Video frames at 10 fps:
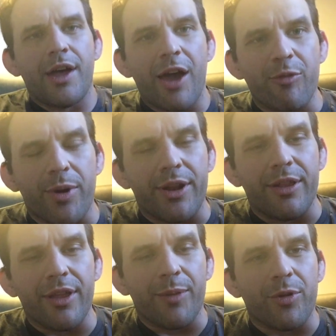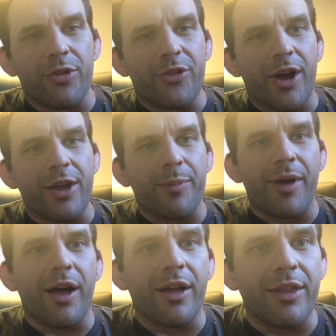Hi everybody, I'm going to talk
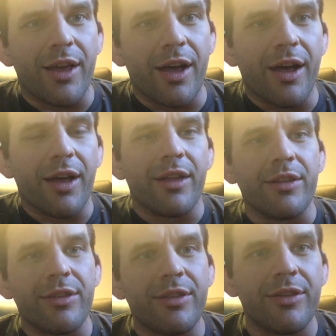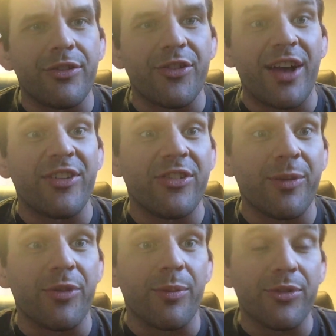about signs and
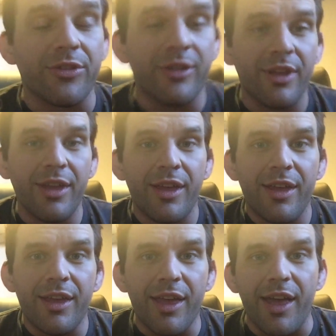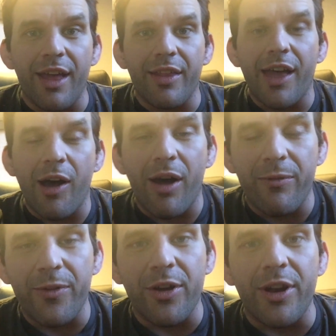symptoms and how I
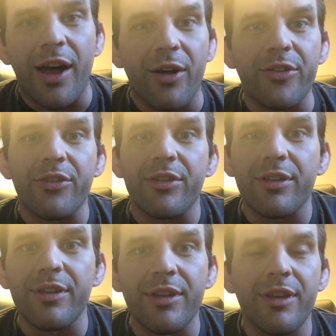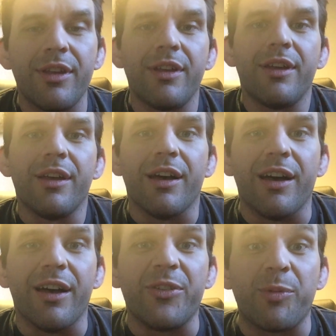figured out
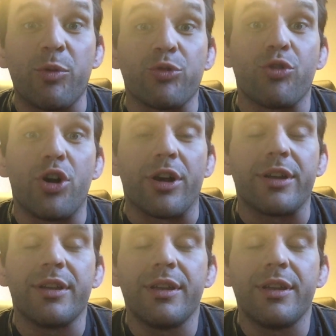something was wrong.